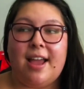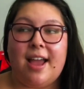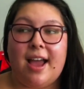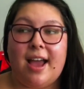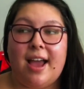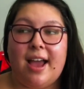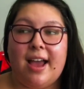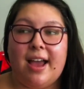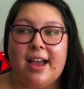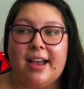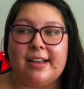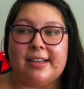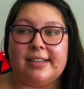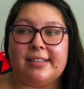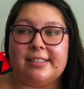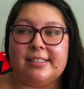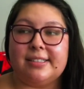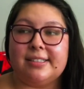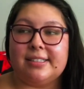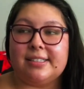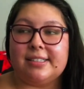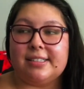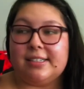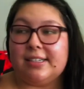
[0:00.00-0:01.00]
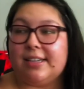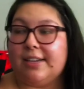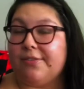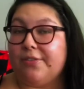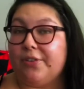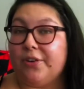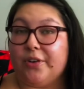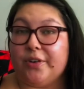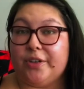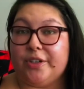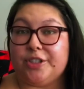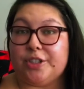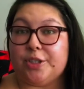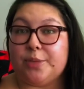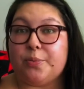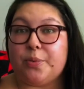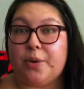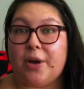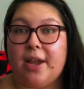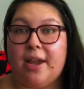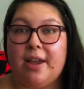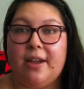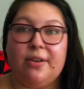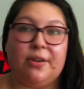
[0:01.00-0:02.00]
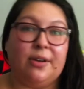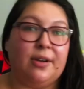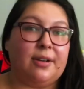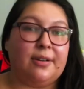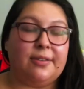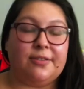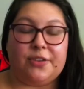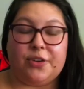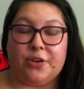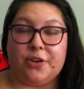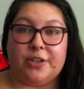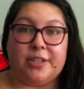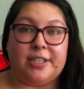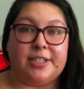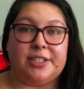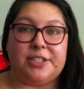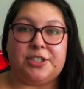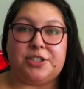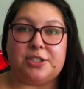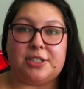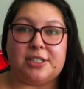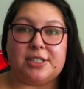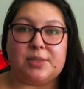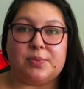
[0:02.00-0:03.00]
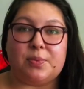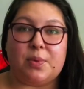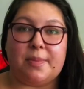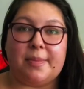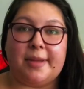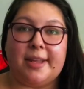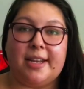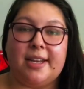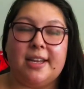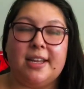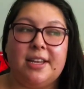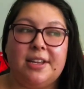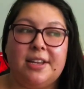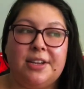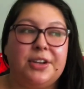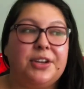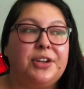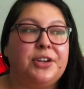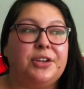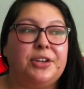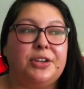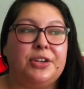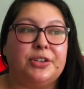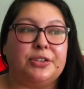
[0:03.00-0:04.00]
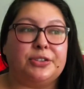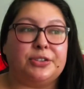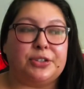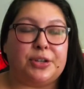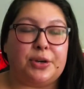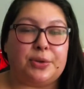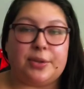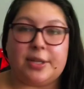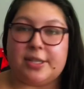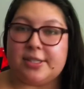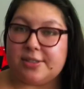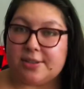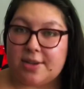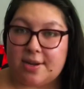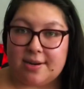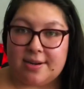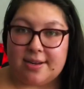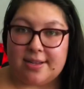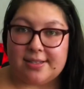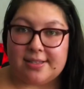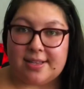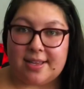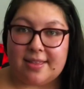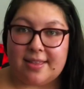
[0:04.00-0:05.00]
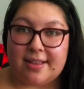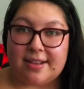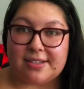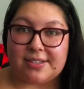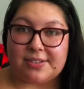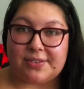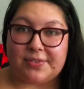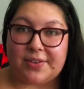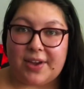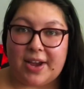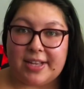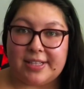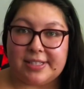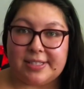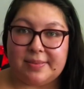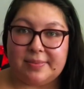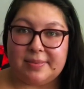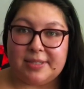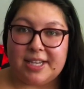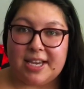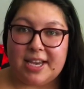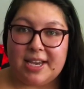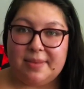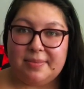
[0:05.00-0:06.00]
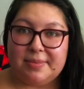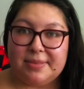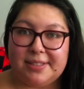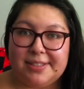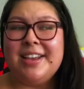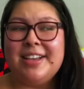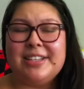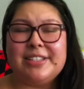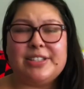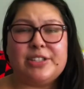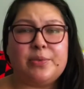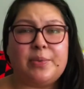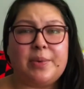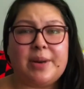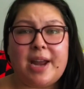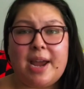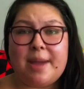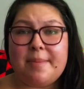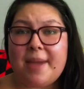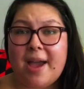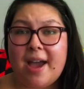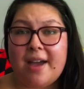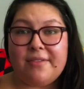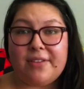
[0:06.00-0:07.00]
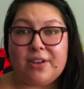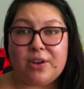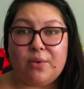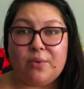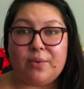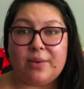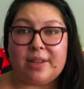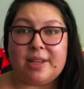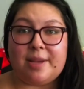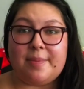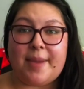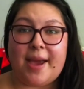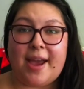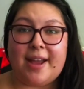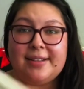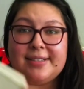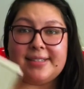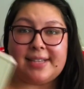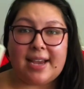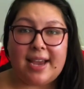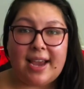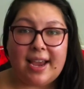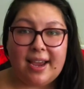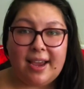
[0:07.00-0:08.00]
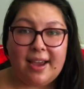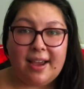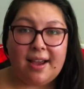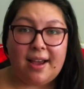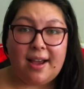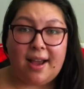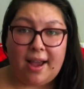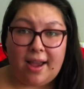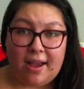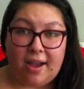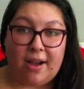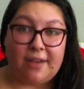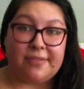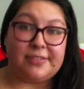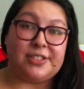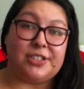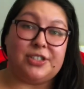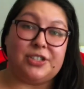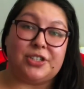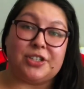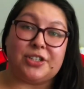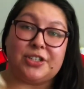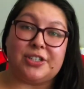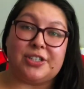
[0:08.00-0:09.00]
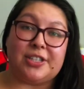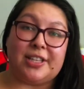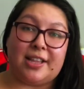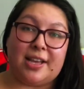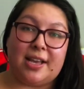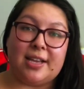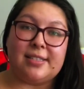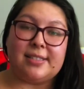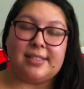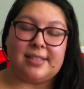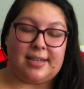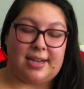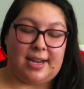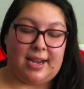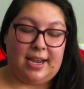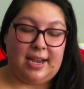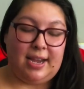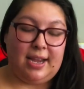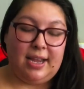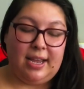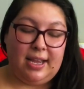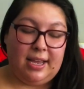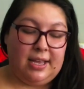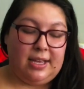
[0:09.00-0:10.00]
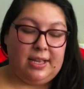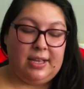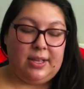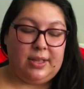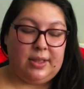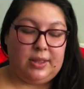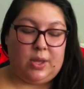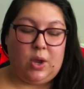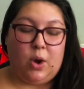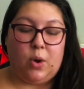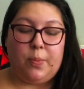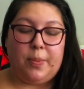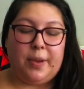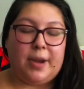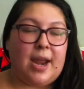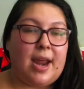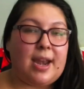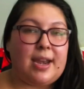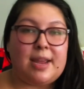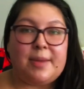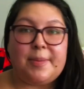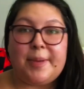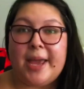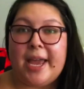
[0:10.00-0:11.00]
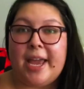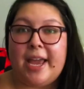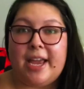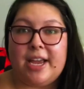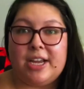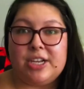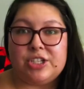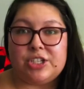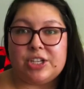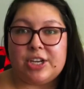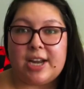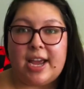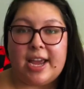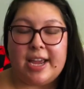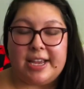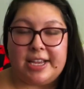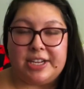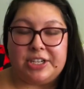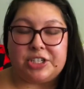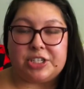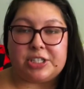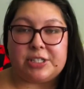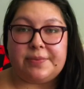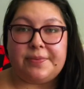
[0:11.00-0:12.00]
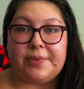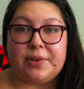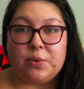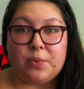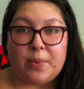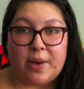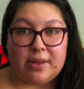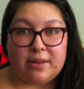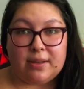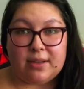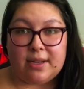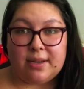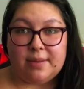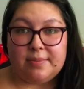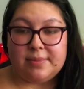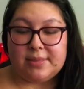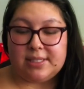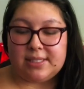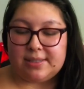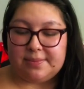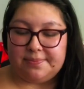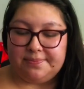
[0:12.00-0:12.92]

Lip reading: And if you're Ojibwe or if you're an Indigenous woman, you'll know that's not an easy thing to find sometimes. So when I'm having a really bad day, I often turn to this and I open any page and I can just feel welcomed.